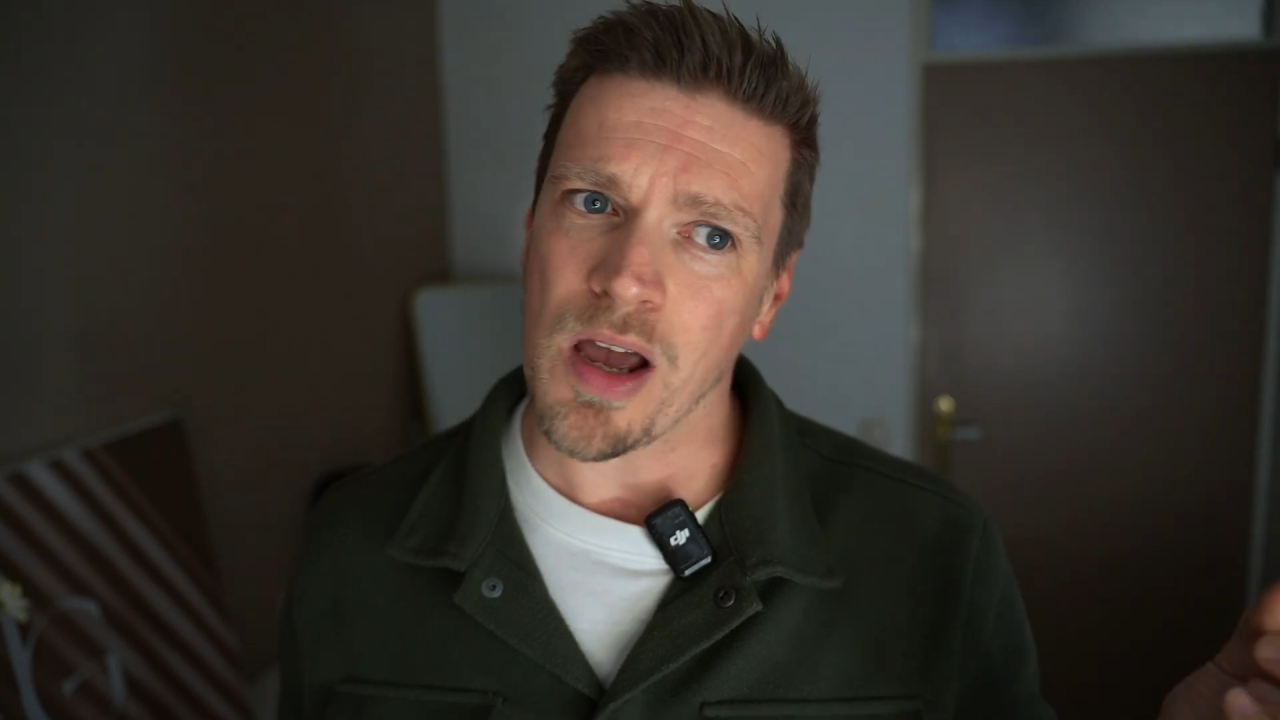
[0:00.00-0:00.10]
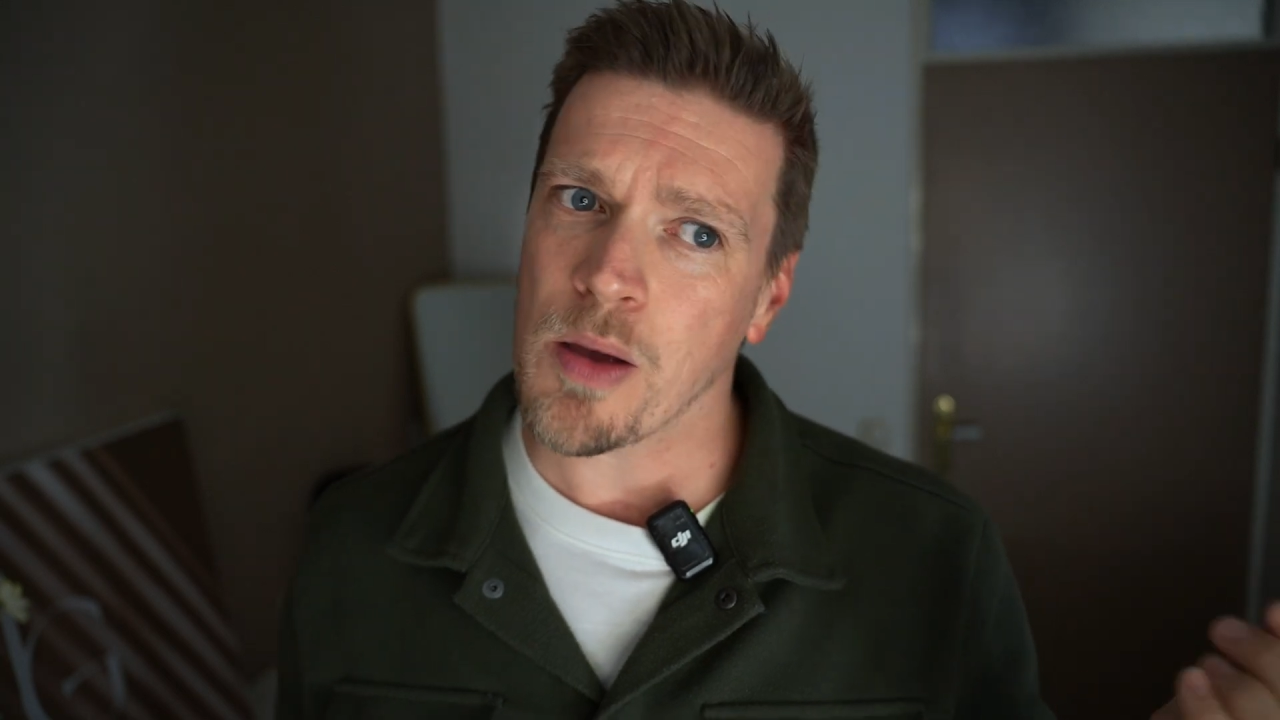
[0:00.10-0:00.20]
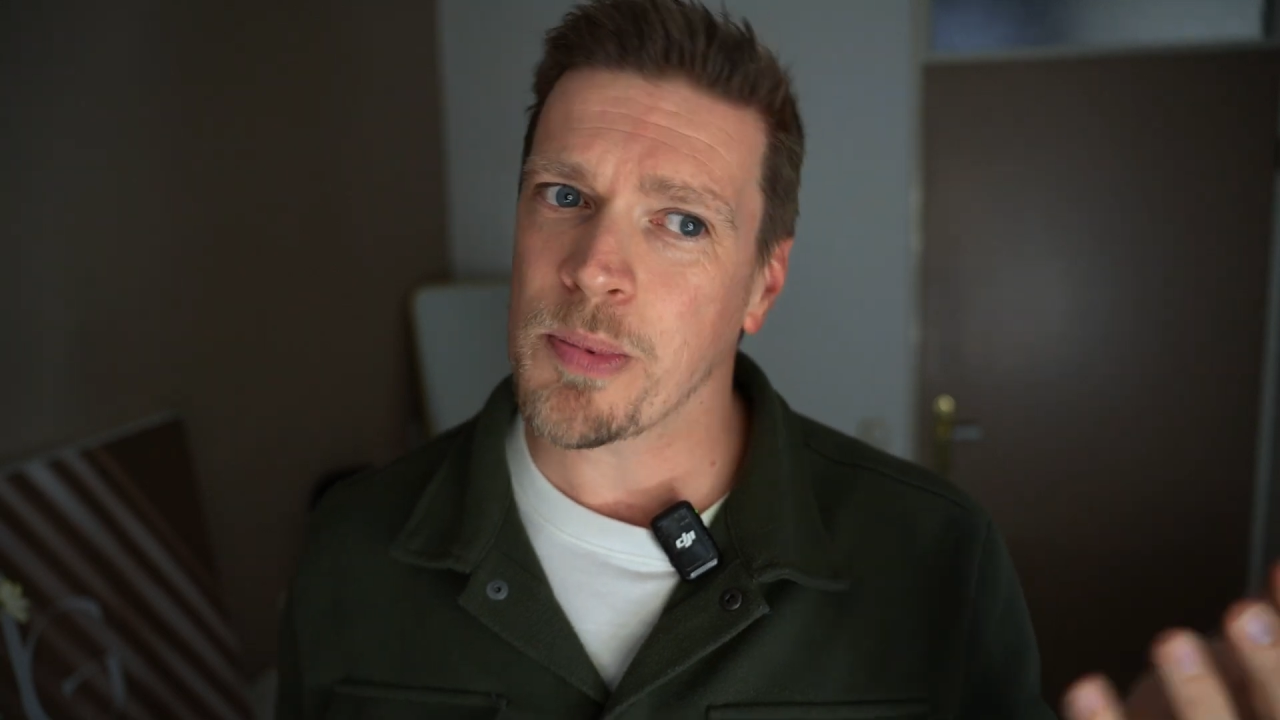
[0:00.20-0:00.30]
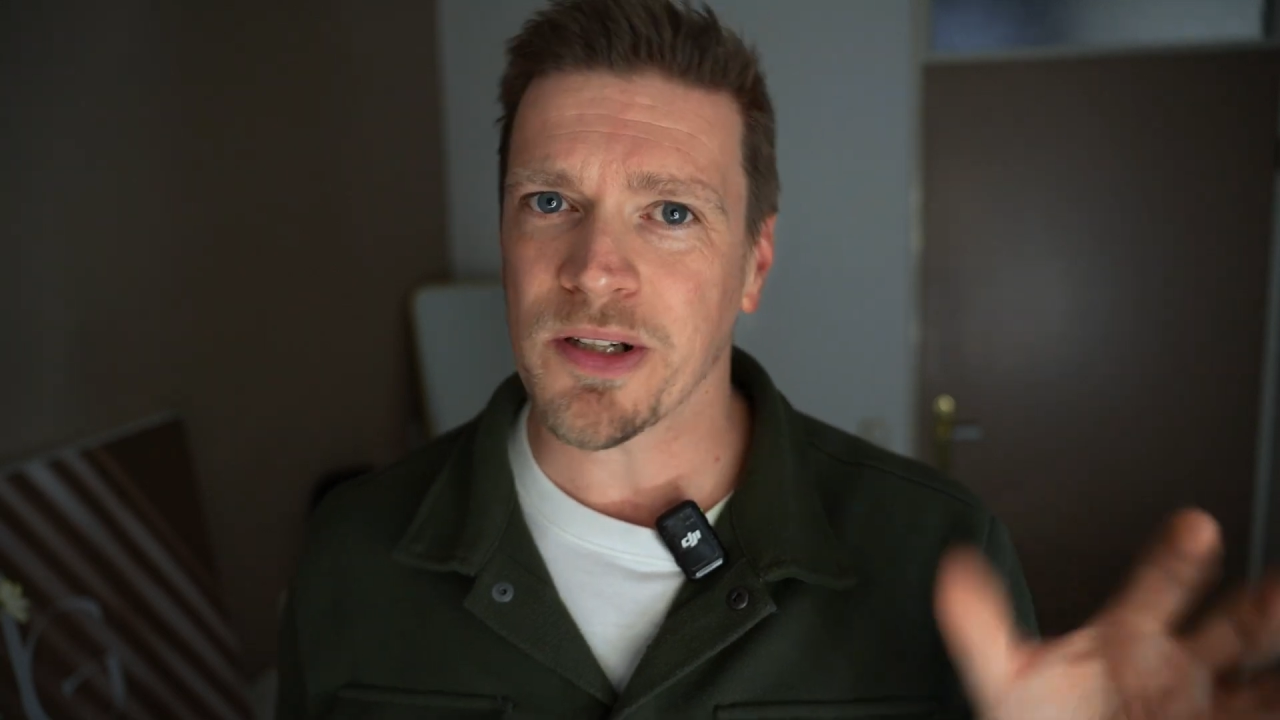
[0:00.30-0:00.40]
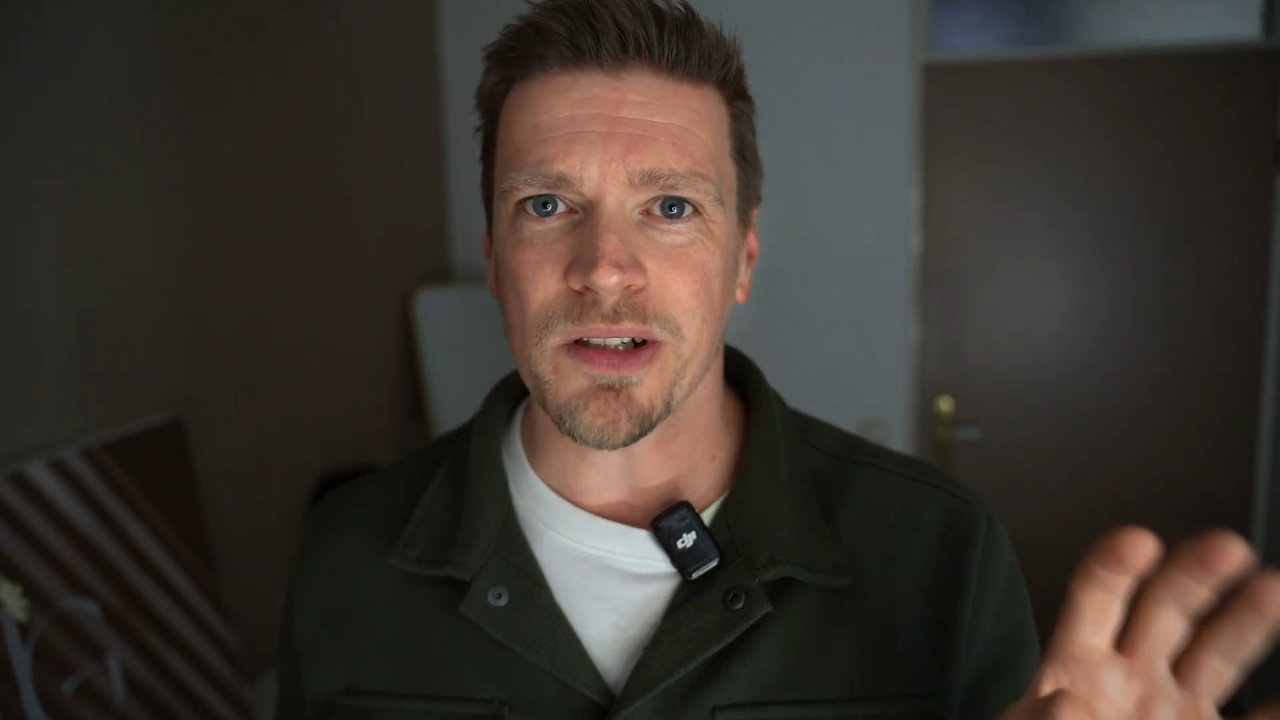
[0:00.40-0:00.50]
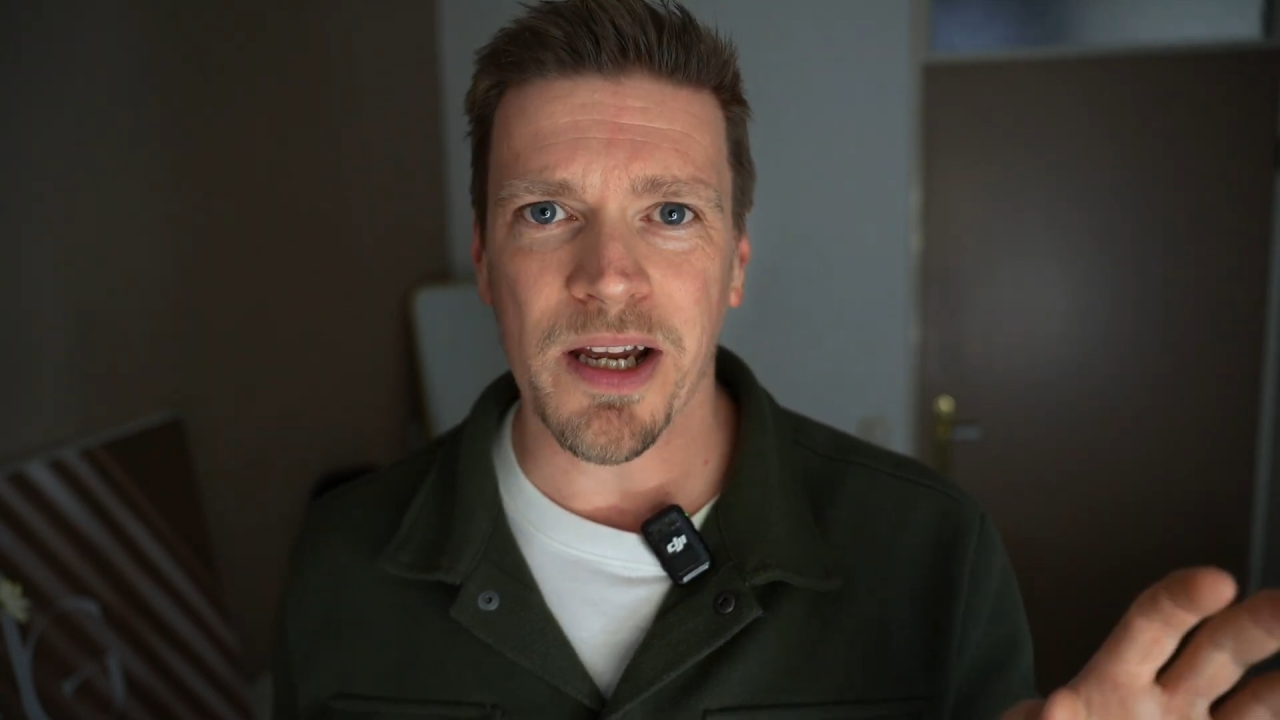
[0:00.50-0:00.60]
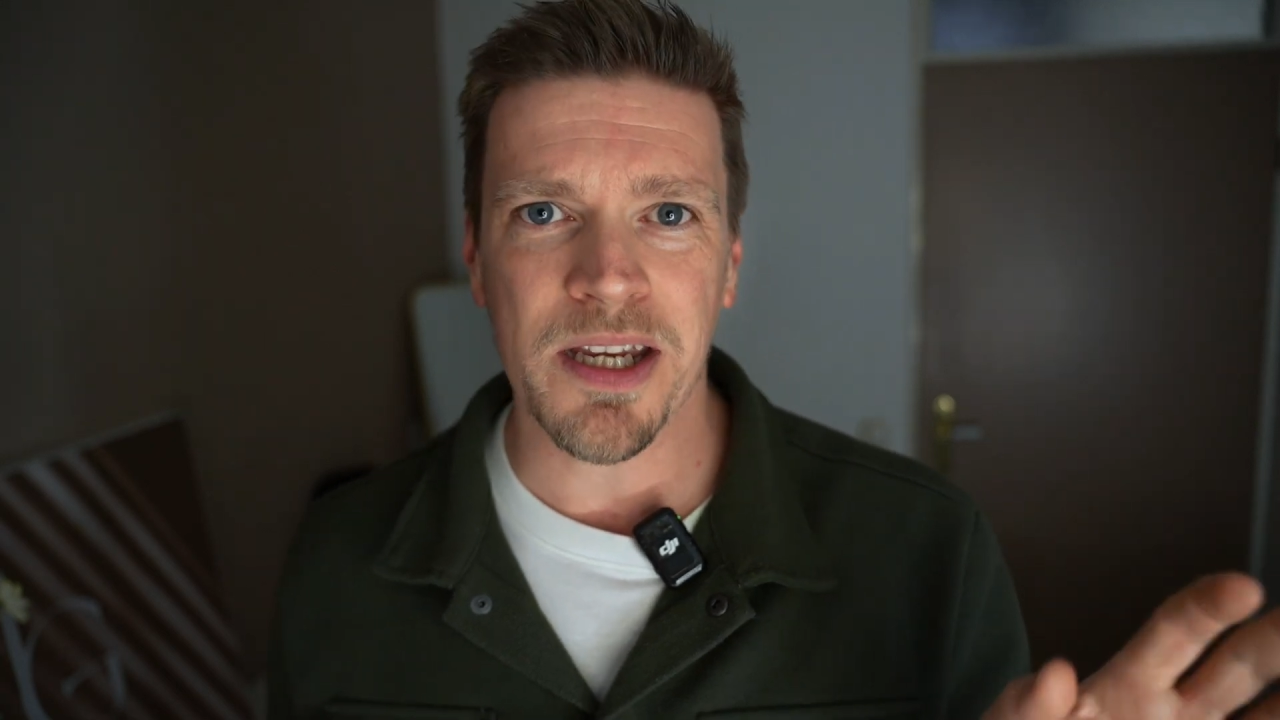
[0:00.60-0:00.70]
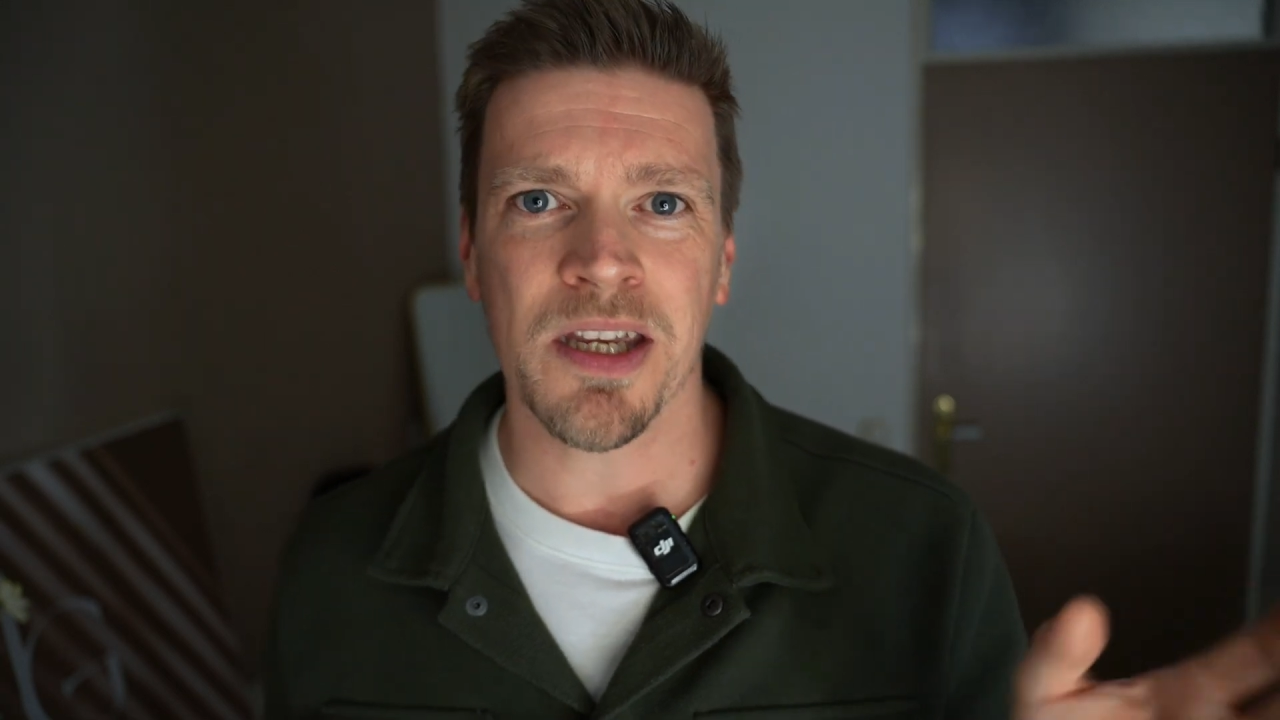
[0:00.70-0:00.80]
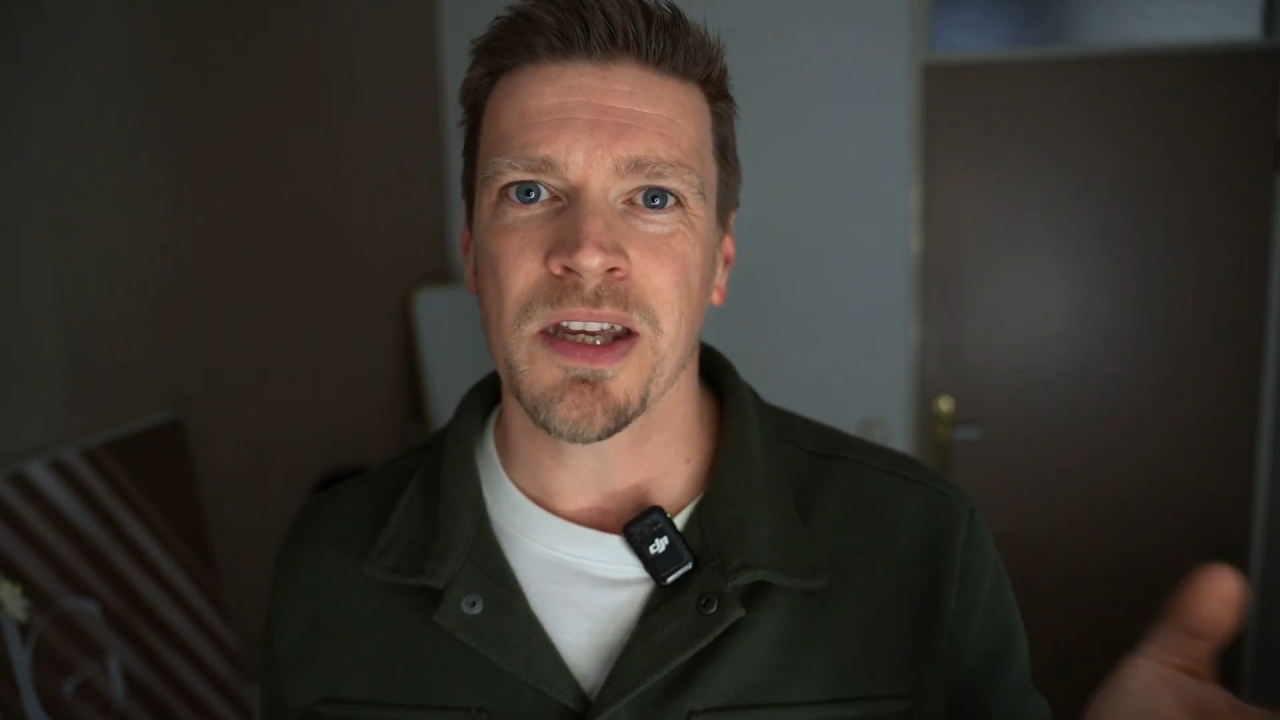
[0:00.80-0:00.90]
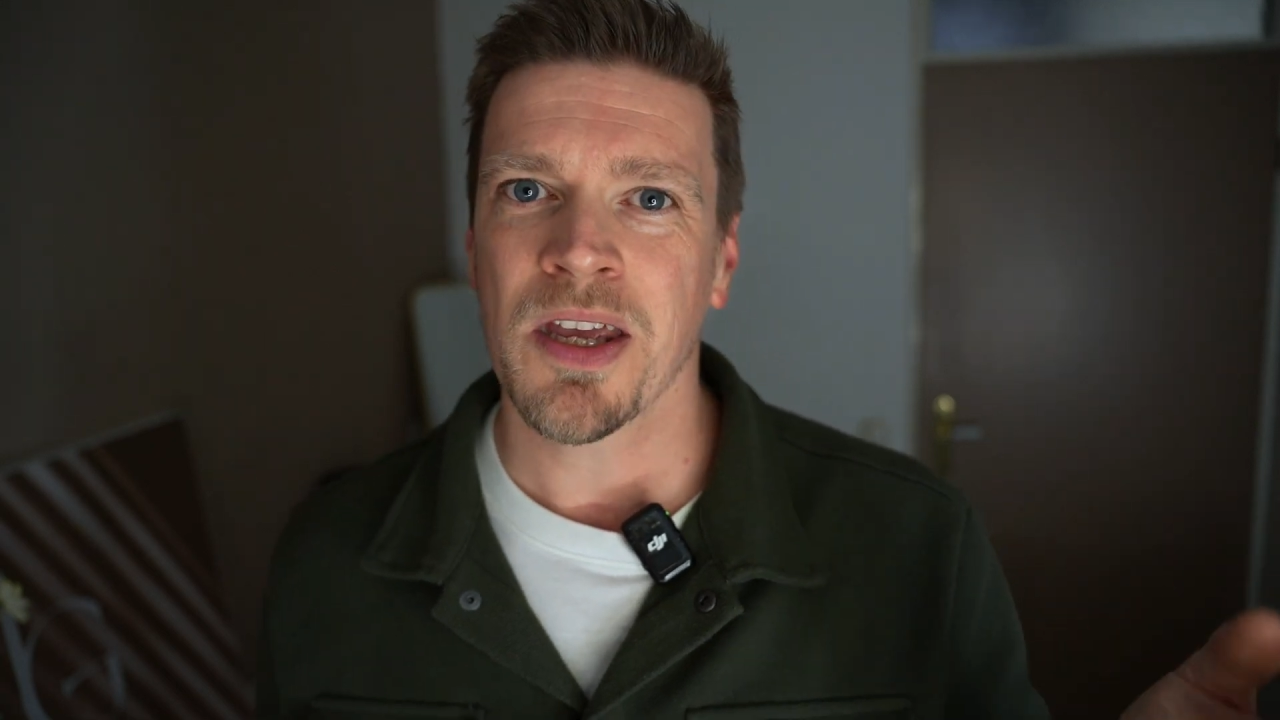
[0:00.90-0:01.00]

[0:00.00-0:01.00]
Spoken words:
a bit like